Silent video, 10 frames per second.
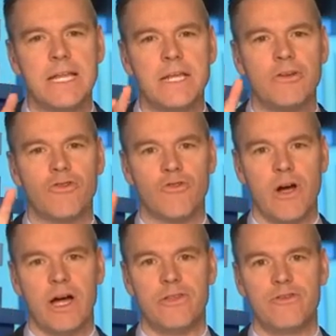
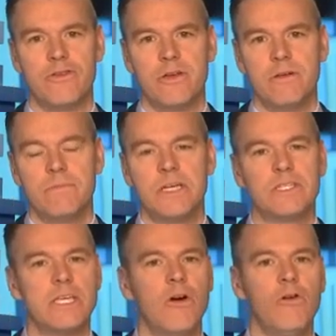grudge. Because
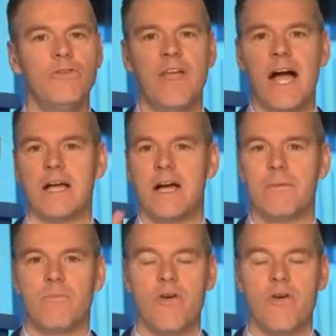the old knock on